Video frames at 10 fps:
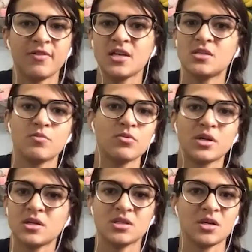Facebook,
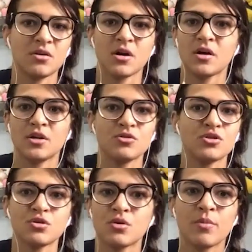Instagram,
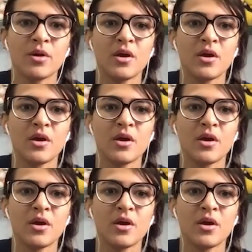YouTube.